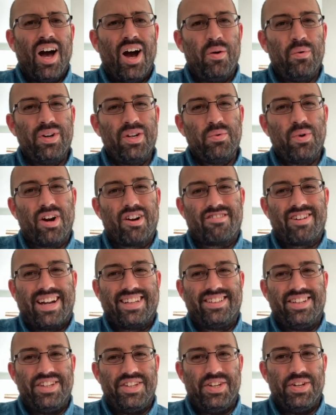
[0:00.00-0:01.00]
I wonder what
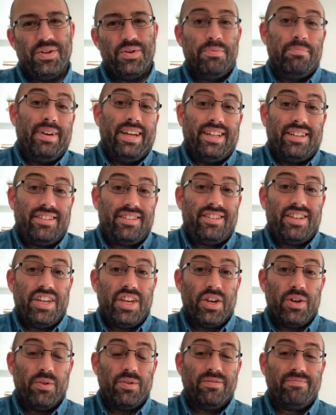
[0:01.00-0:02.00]
gratitude means to
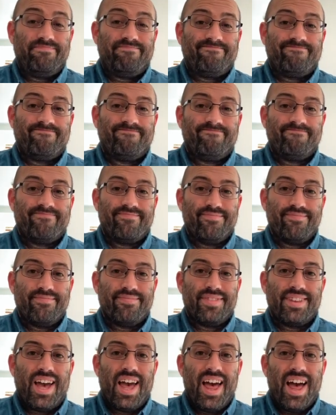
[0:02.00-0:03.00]
you.
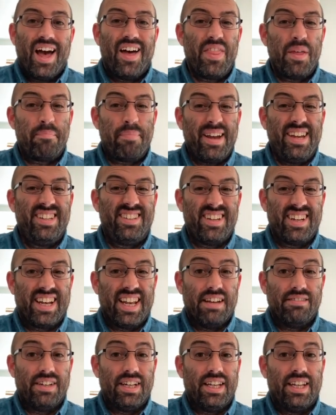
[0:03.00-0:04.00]
At the basic
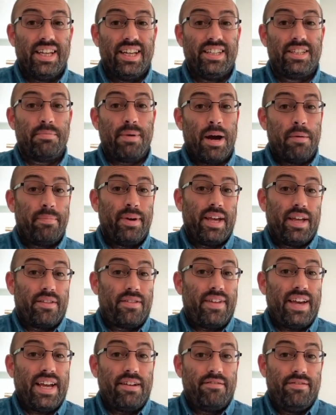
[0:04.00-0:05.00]
level, it's about being
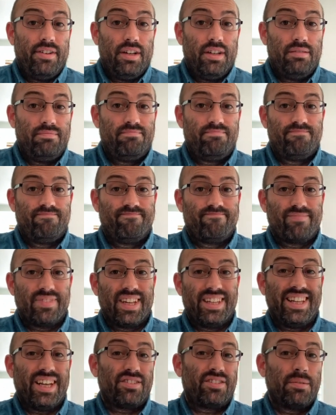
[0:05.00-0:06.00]
thankful.
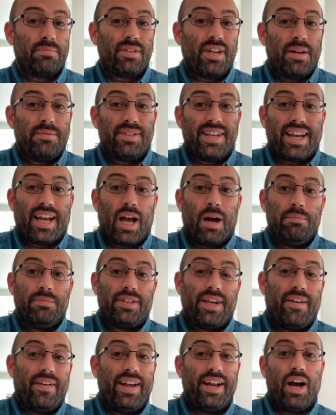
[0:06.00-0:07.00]
Now, sometimes that comes
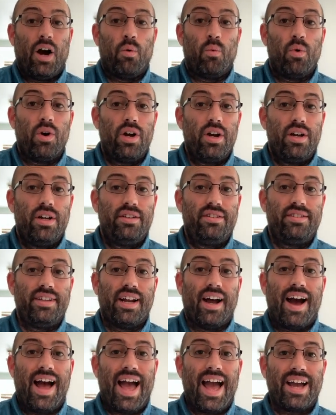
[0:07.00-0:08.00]
out in our words,
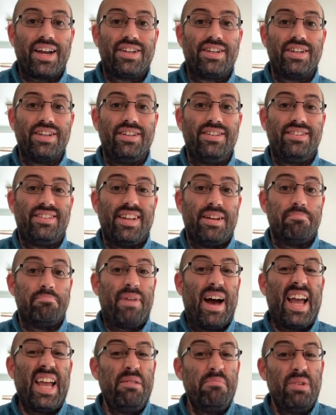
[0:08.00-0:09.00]
in our actions, in
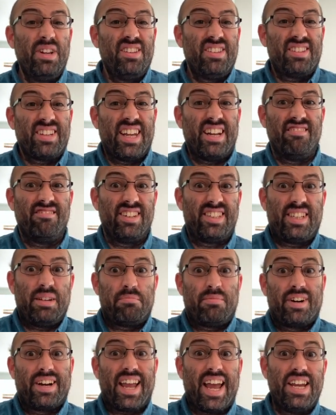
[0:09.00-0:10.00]
payment, in
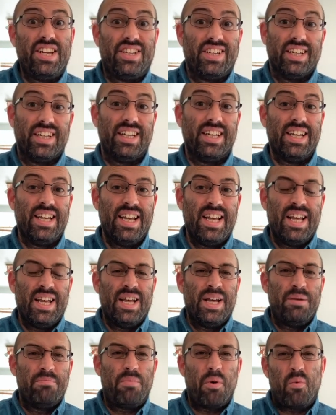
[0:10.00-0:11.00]
reciprocation.
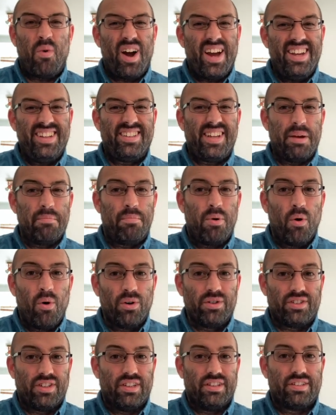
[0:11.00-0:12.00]
But why is it
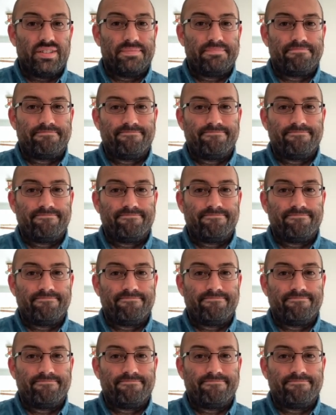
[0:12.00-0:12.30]
important?